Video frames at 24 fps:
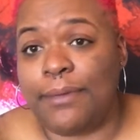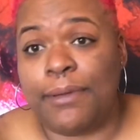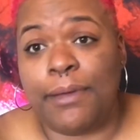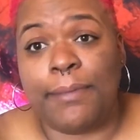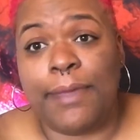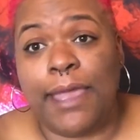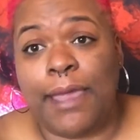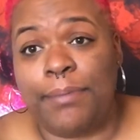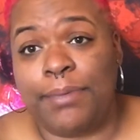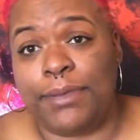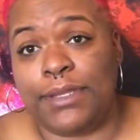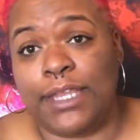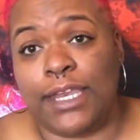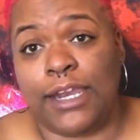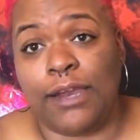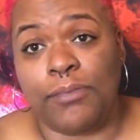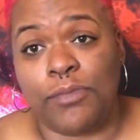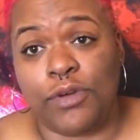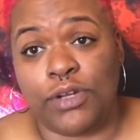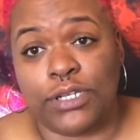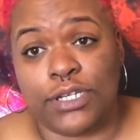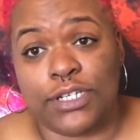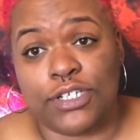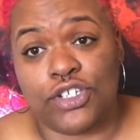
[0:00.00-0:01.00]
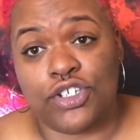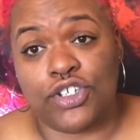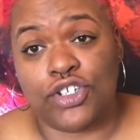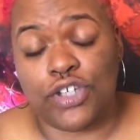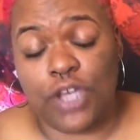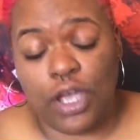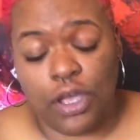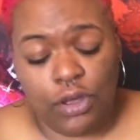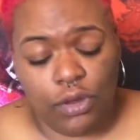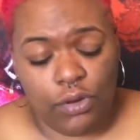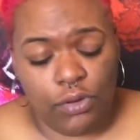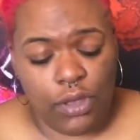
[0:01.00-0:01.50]
I'm happy that I'm on this
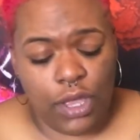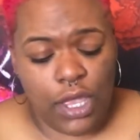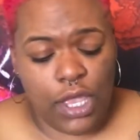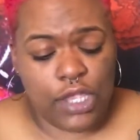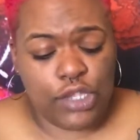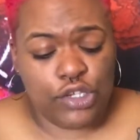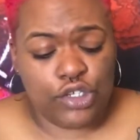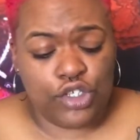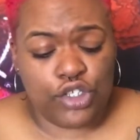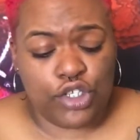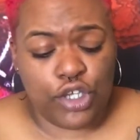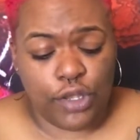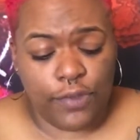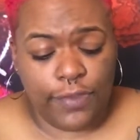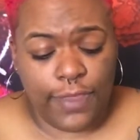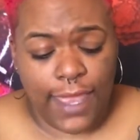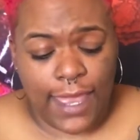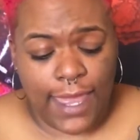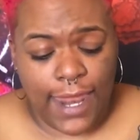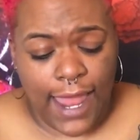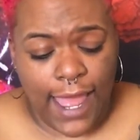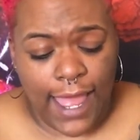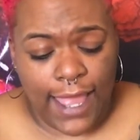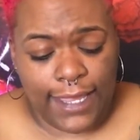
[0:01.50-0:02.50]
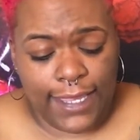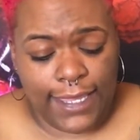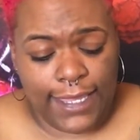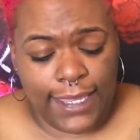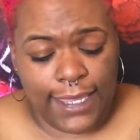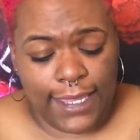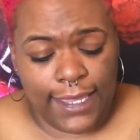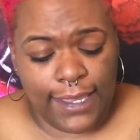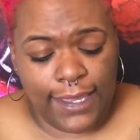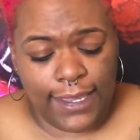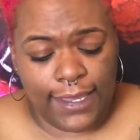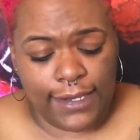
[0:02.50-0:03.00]
show so that I
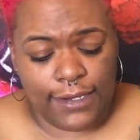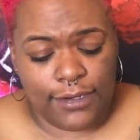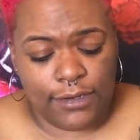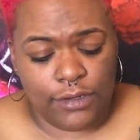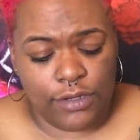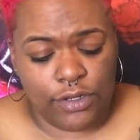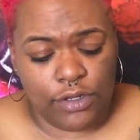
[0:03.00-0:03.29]
can,